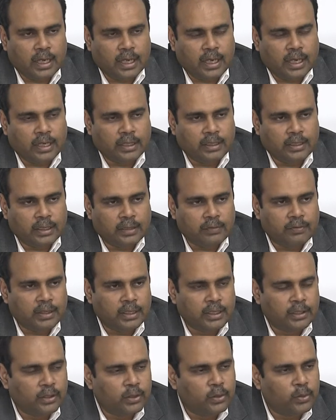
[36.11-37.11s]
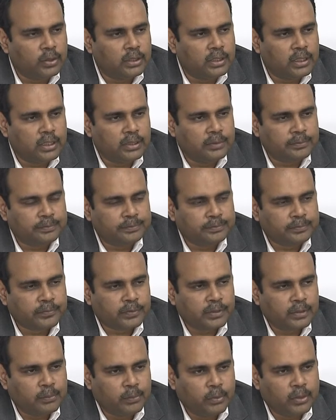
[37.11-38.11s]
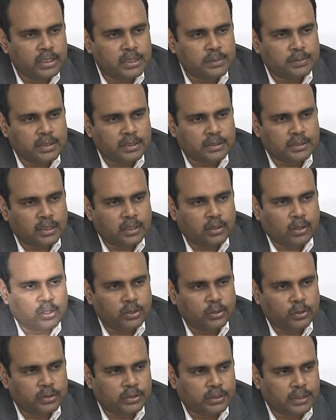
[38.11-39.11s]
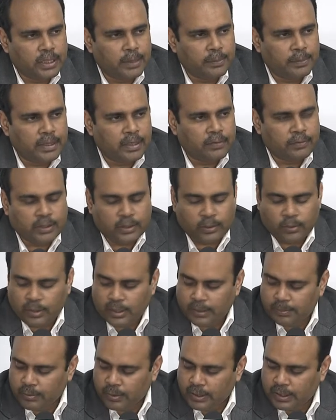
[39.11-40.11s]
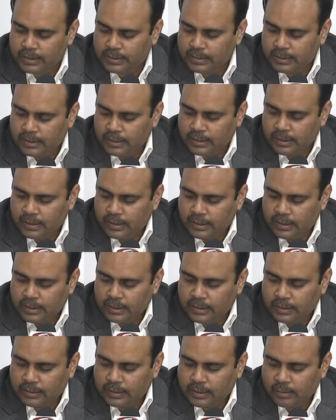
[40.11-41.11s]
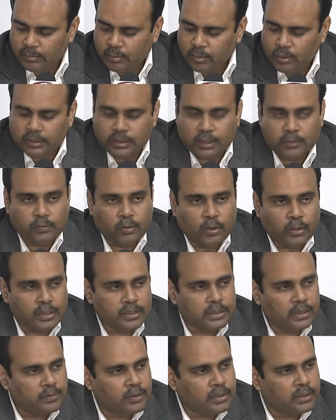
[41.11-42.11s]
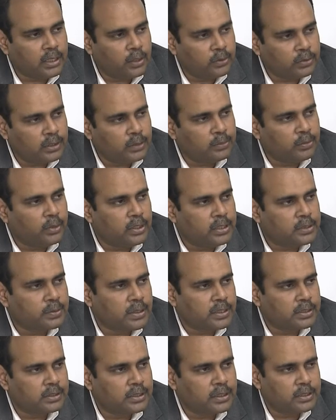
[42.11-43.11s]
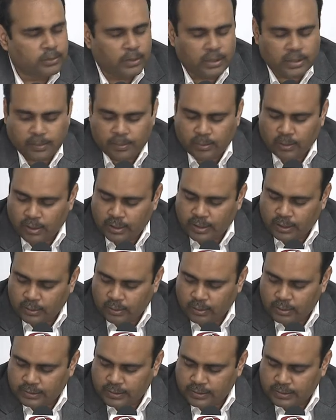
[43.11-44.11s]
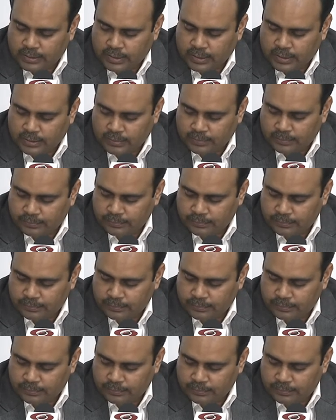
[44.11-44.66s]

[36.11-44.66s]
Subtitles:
And if I include the police personnel also, CAPF including police, then more than 47,000 police personnels were deployed across the state.